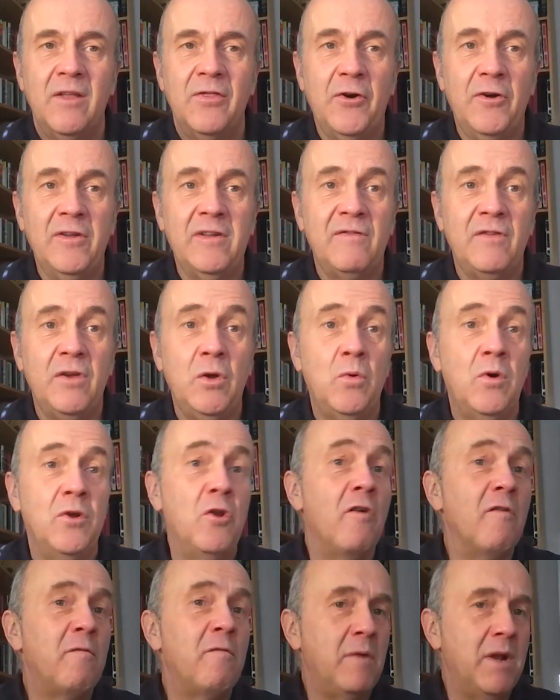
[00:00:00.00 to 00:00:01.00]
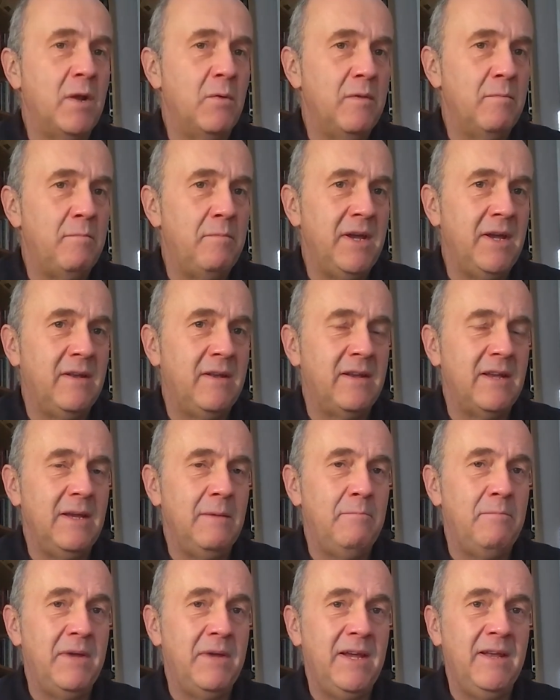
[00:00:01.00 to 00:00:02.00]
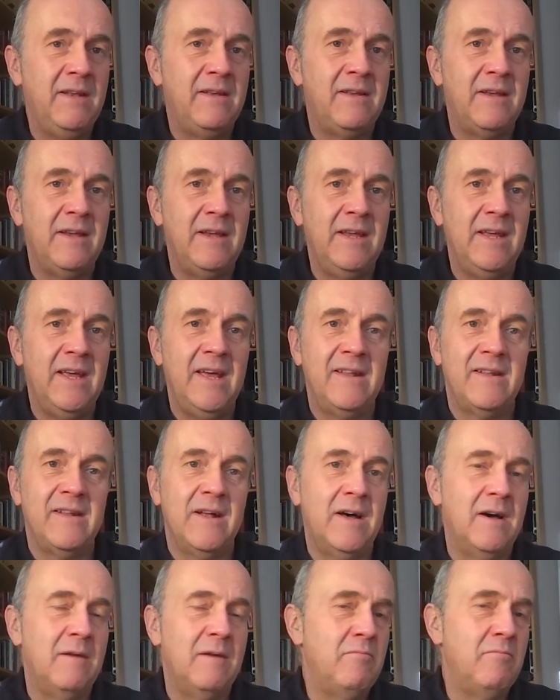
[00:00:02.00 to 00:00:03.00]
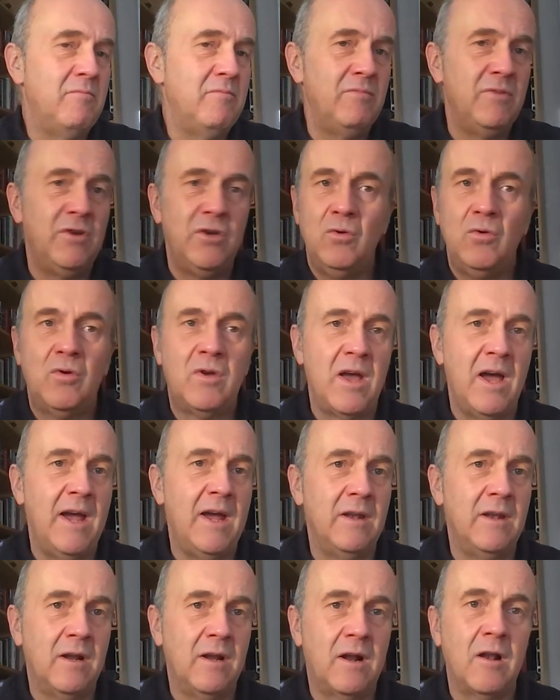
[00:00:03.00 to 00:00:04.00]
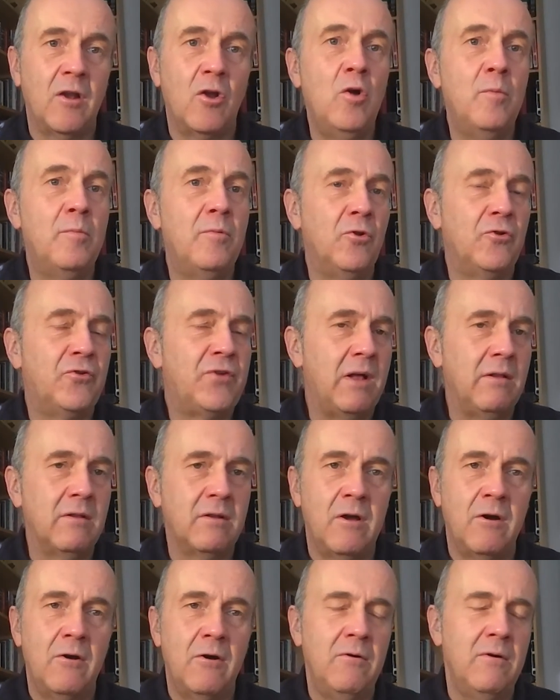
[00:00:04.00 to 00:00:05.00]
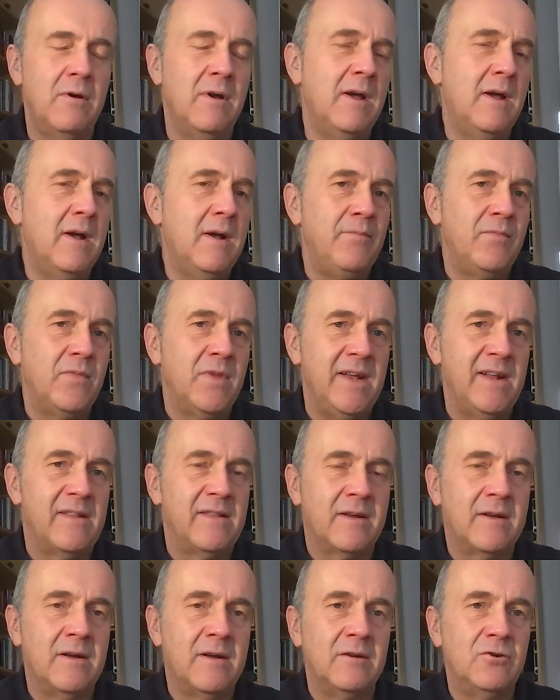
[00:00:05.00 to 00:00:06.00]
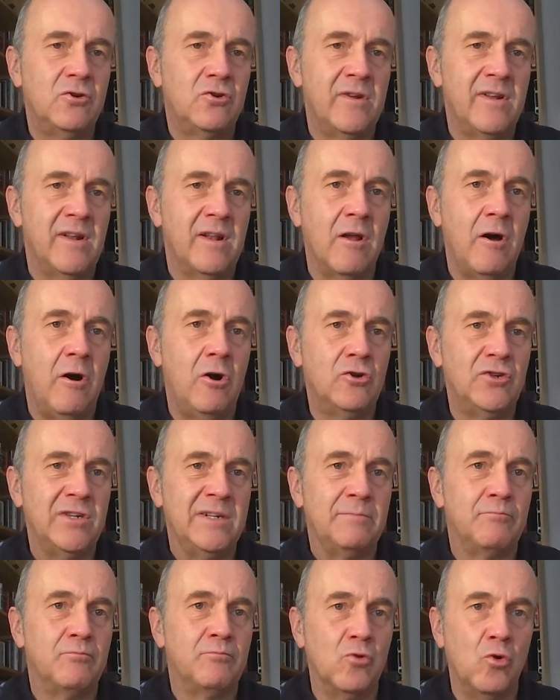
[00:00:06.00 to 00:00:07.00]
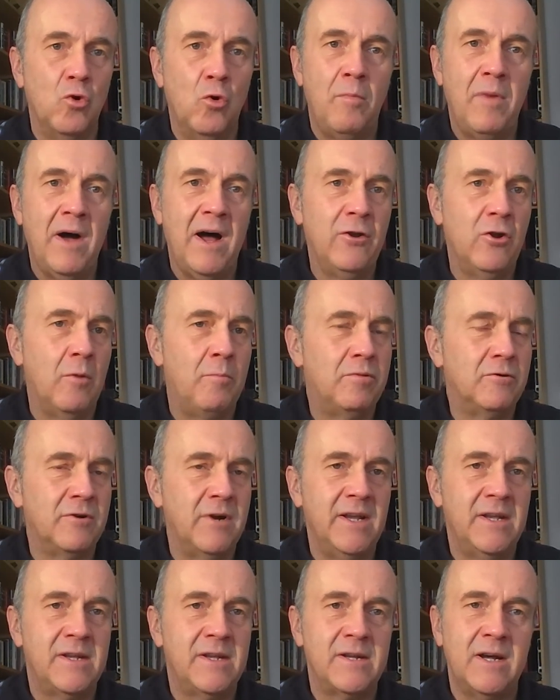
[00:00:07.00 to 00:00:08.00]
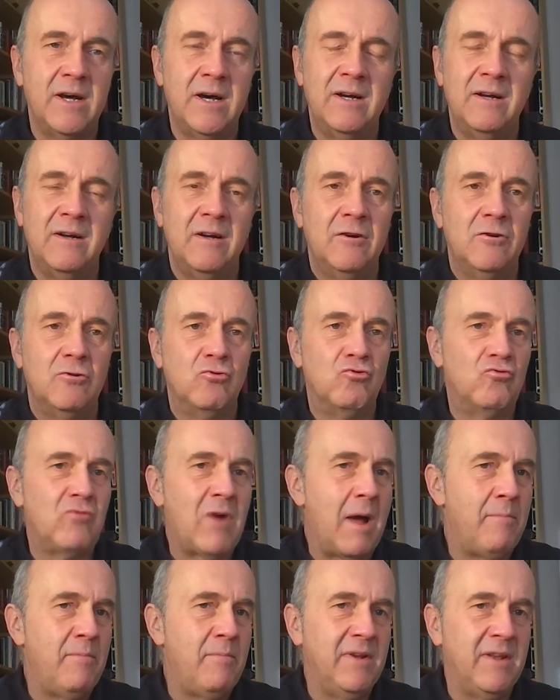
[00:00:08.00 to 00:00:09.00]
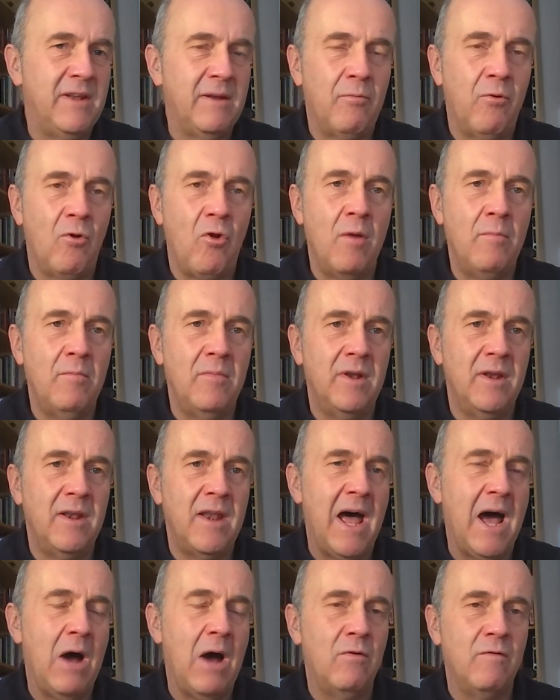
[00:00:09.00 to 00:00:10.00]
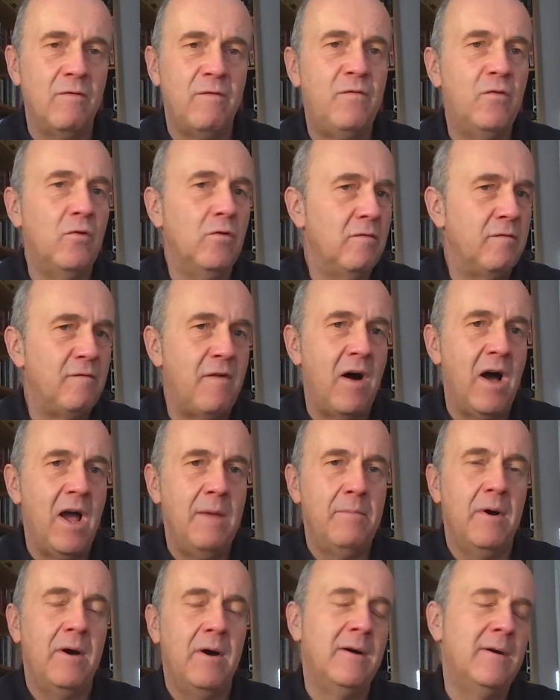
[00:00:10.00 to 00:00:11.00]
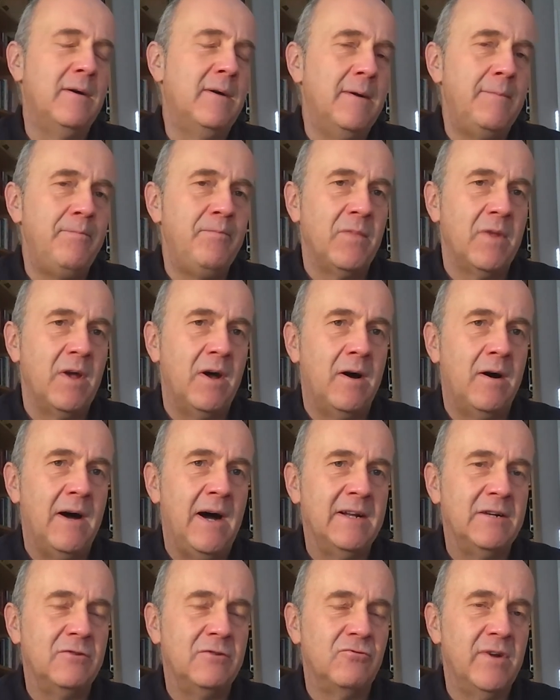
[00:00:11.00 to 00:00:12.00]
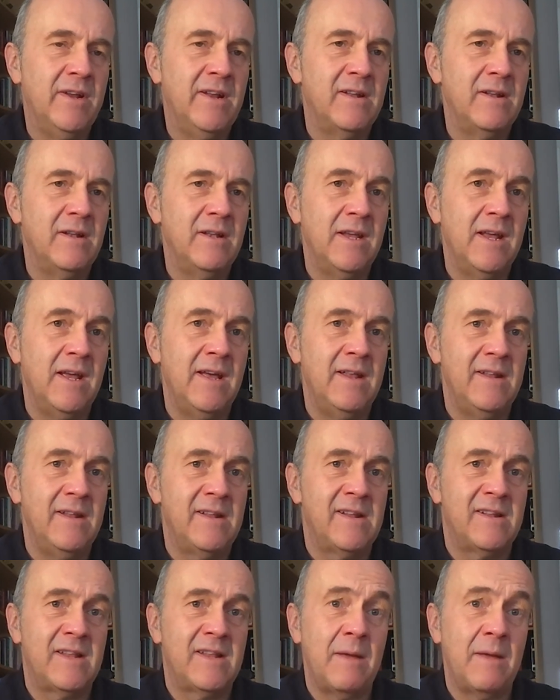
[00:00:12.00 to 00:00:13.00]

Those of you who are not familiar with BT, BT is a UK and global telco. It's the country's largest broadband operator, rapid deployment now of full fibre, and in recent years